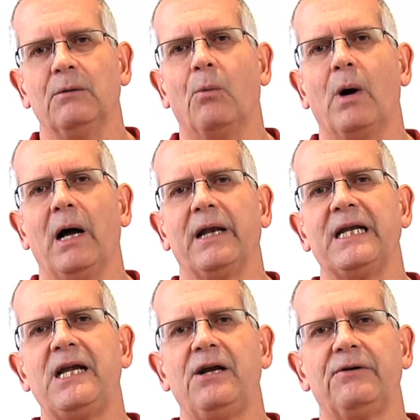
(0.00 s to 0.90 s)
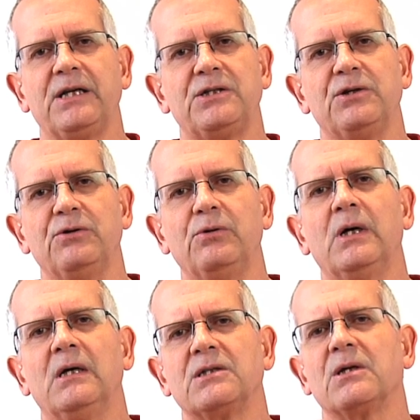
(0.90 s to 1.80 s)
while adhering to
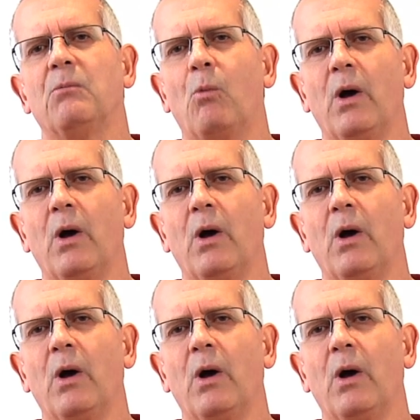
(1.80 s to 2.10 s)
some